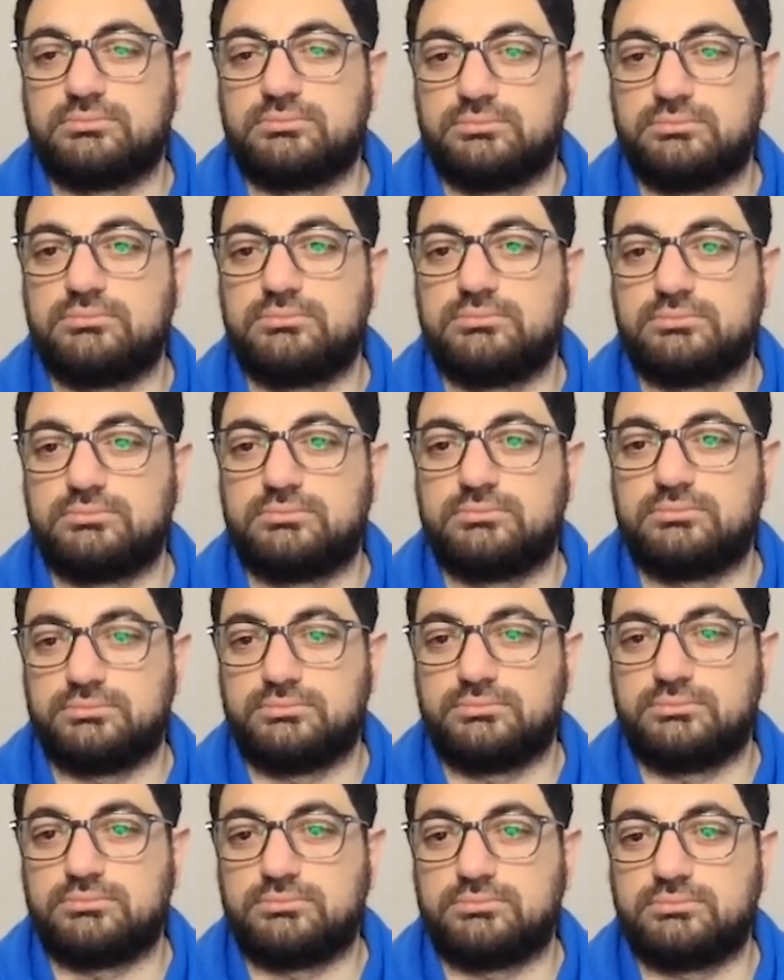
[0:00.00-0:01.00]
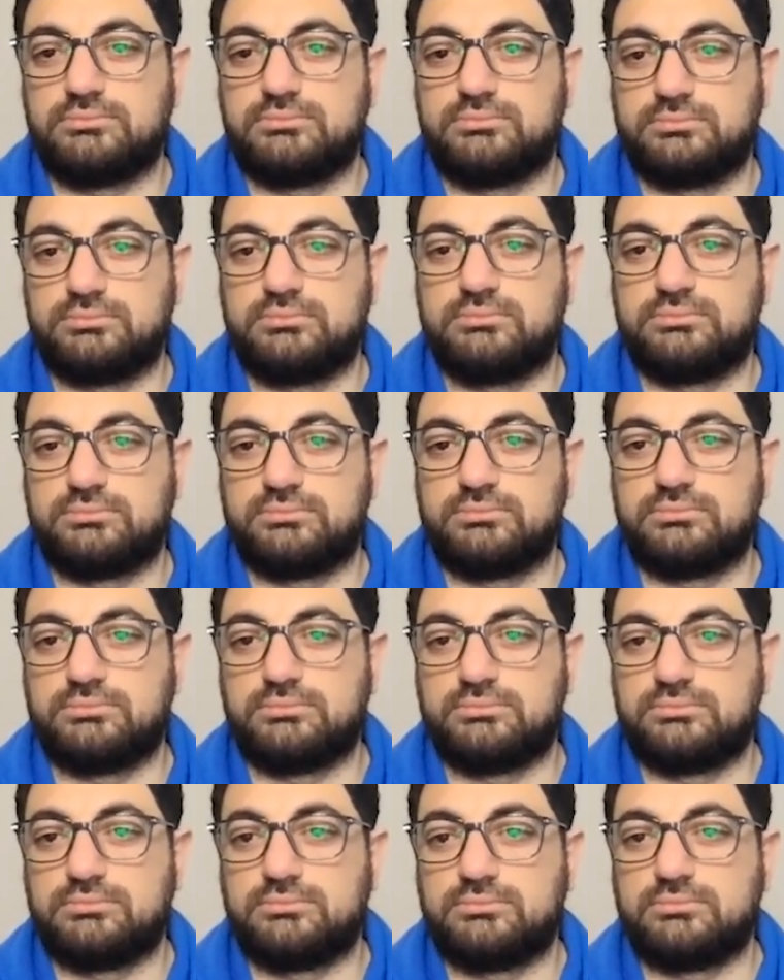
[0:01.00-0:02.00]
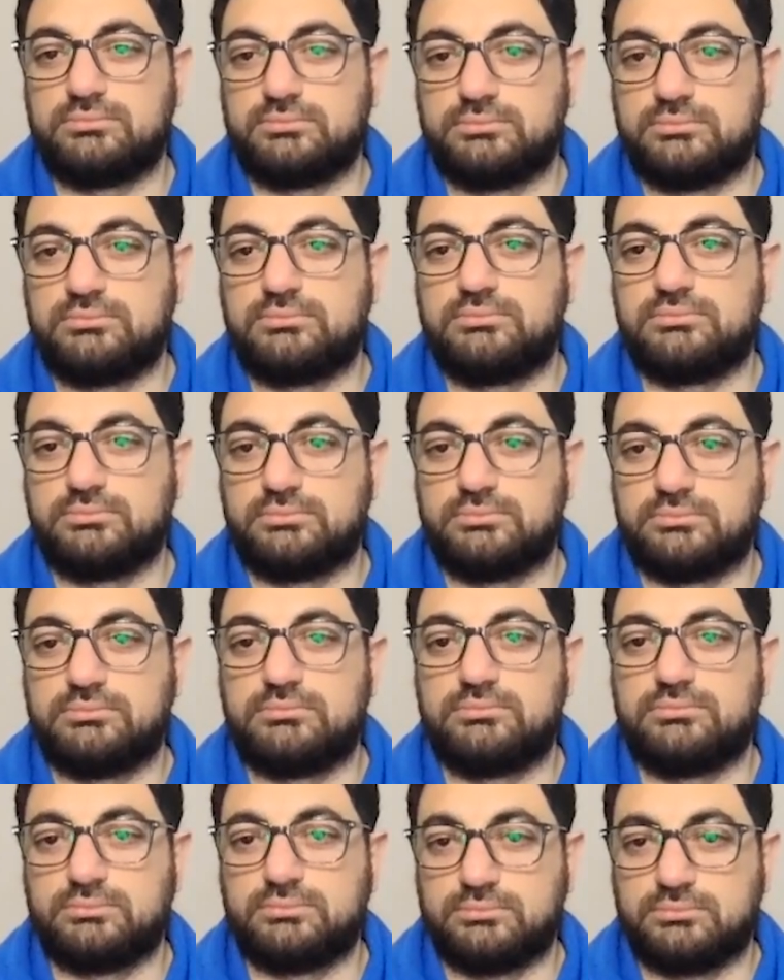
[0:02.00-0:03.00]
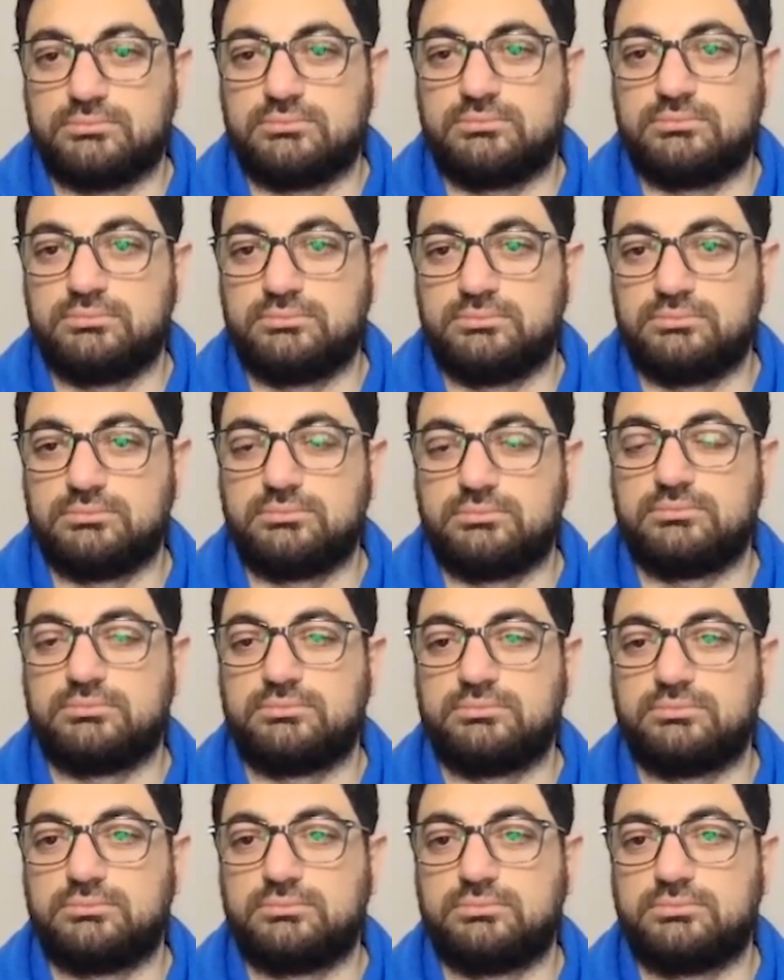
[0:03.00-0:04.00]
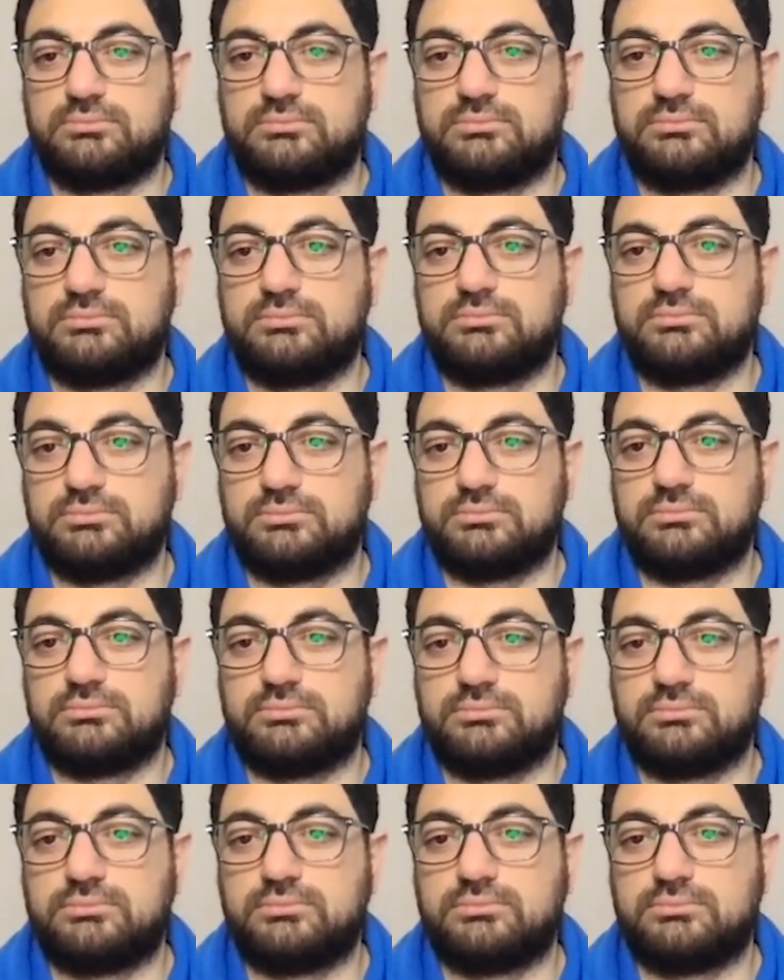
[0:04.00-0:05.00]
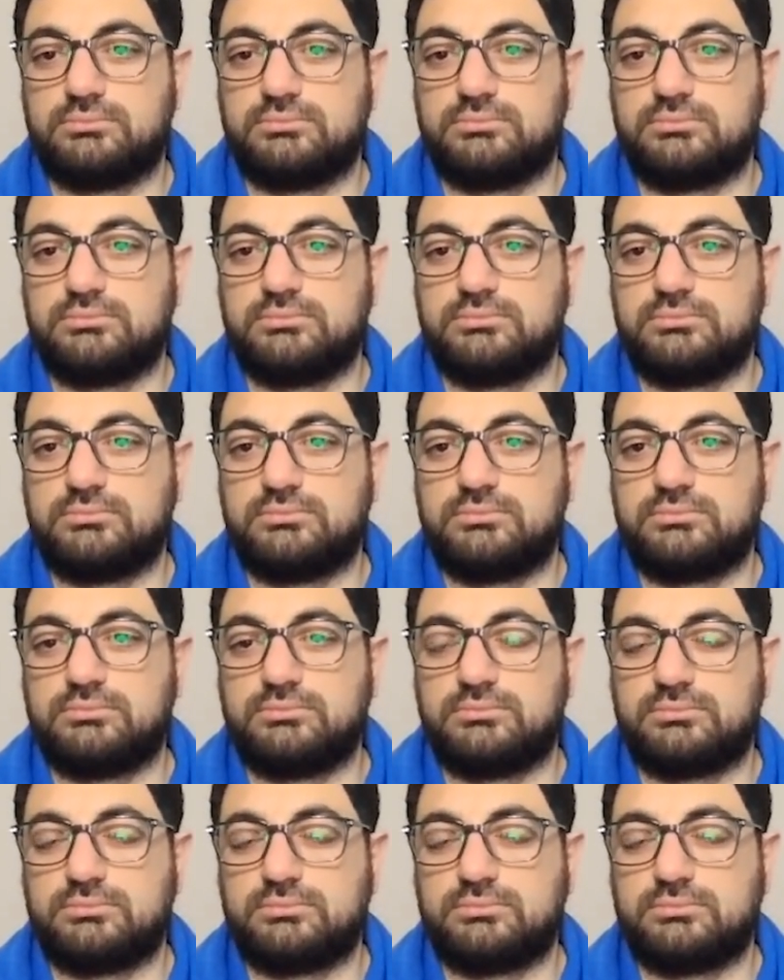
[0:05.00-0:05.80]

No words are spoken by the person on screen.